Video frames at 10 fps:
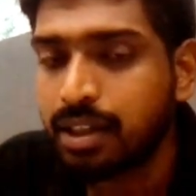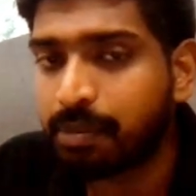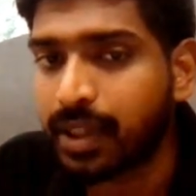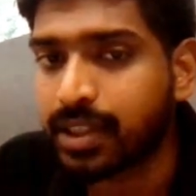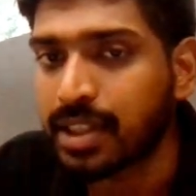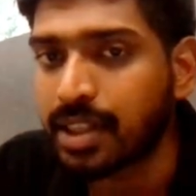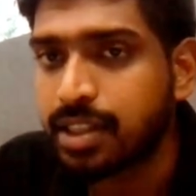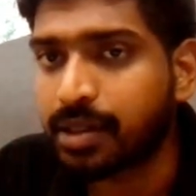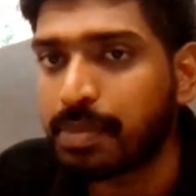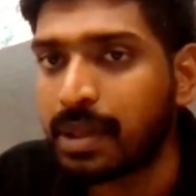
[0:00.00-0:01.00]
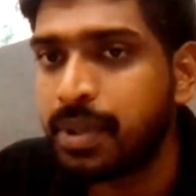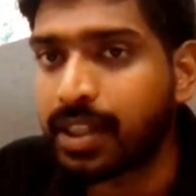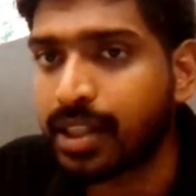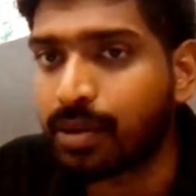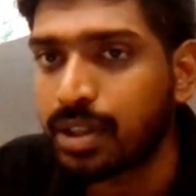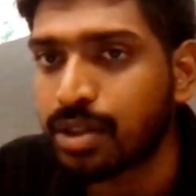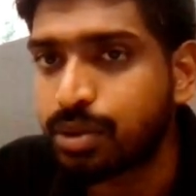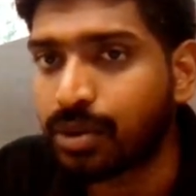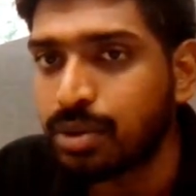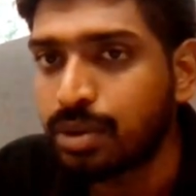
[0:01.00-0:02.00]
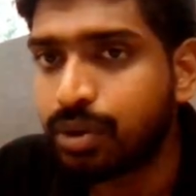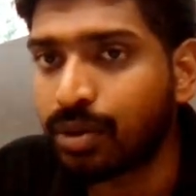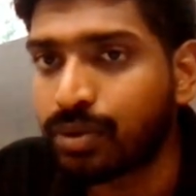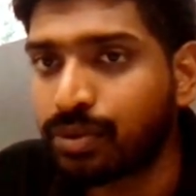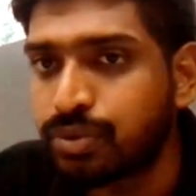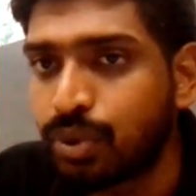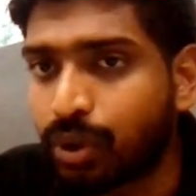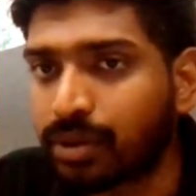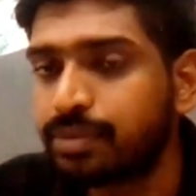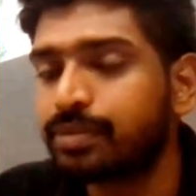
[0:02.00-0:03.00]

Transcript: plus this distance PB is equals to 4.